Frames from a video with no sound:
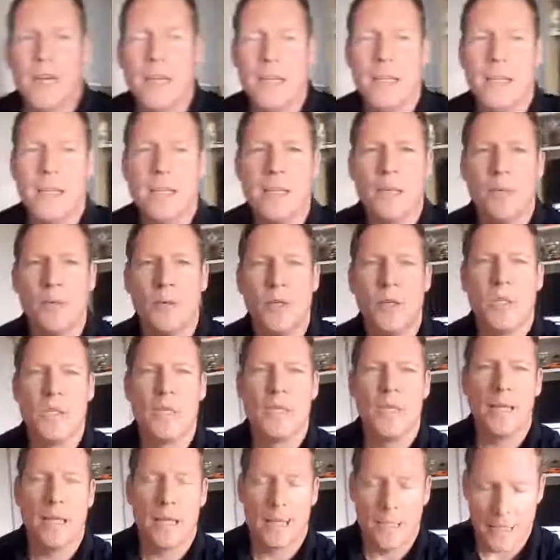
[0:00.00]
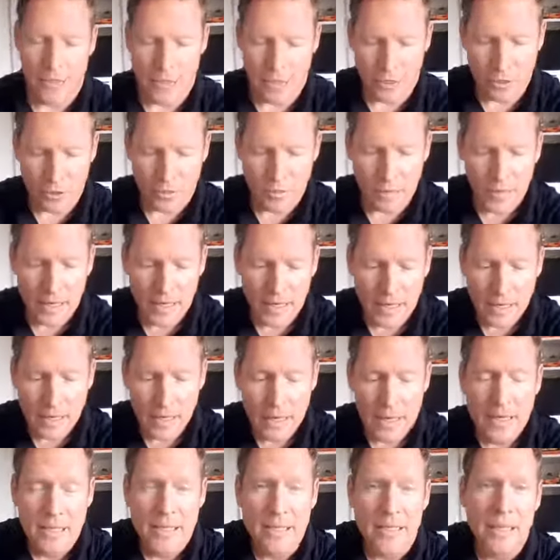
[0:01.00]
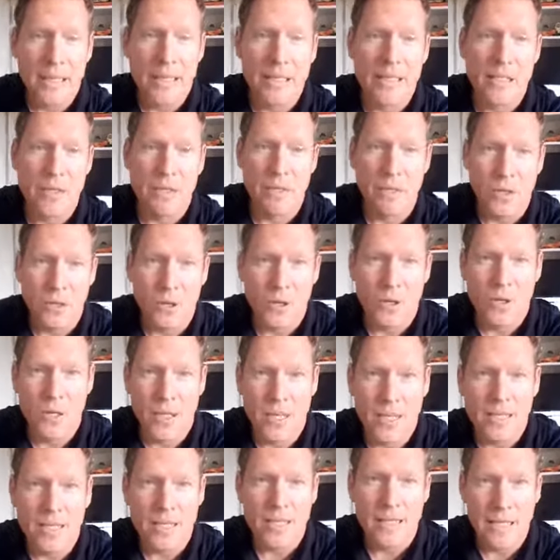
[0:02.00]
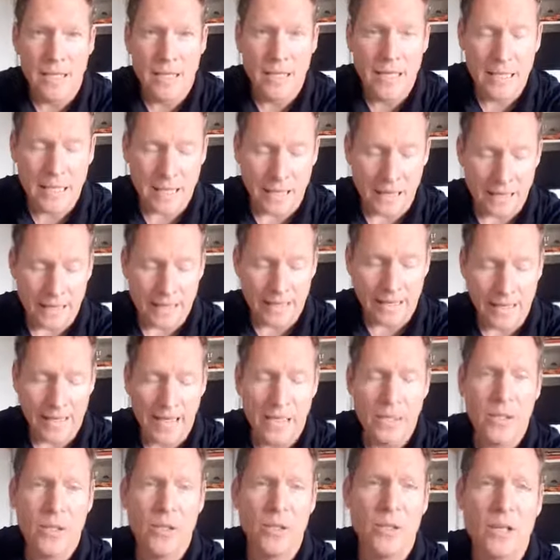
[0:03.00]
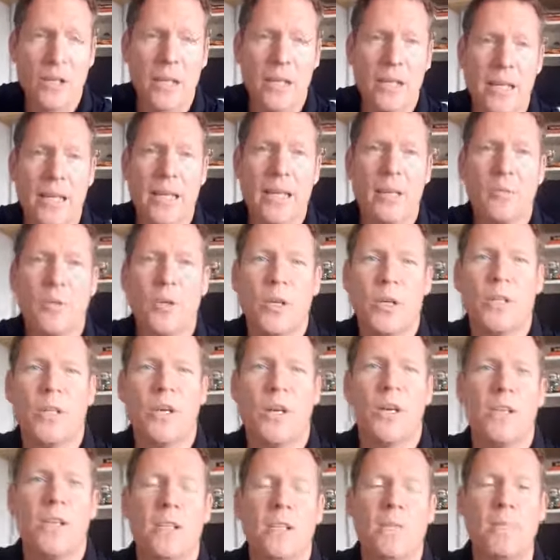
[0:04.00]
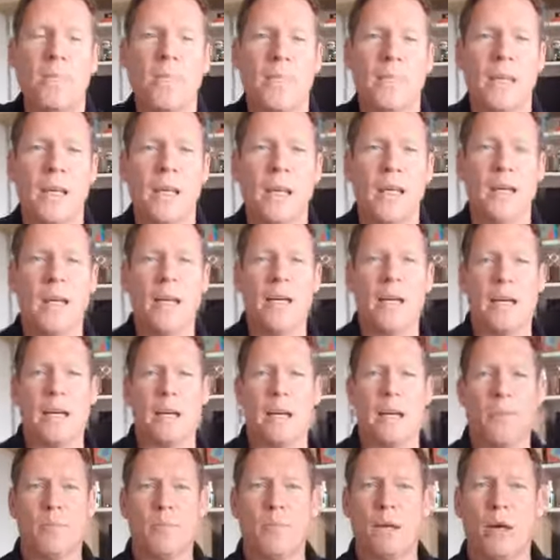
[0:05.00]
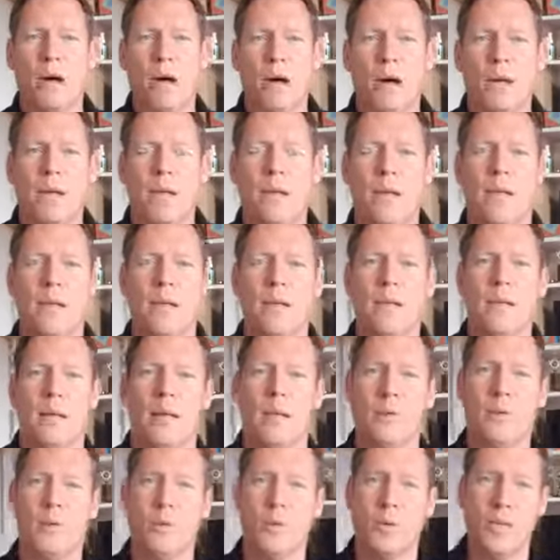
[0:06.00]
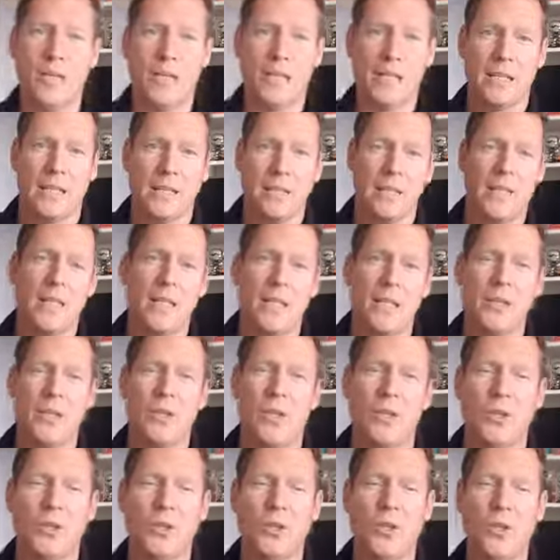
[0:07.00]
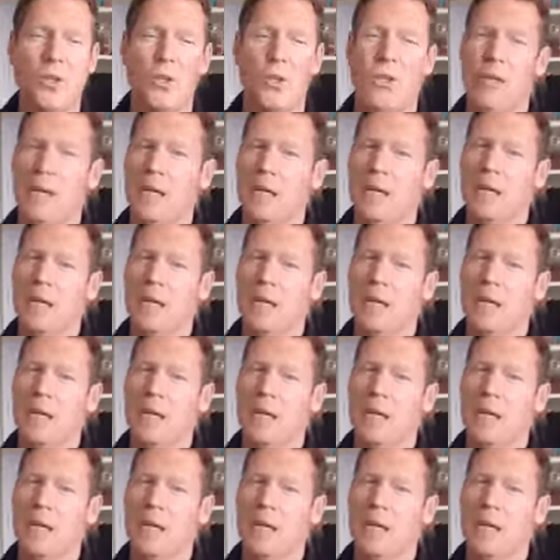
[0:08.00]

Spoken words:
there. So I'm using that to help me. So yes, I've got all these things that I can do and I can work on. But I'm just putting them in the to-do,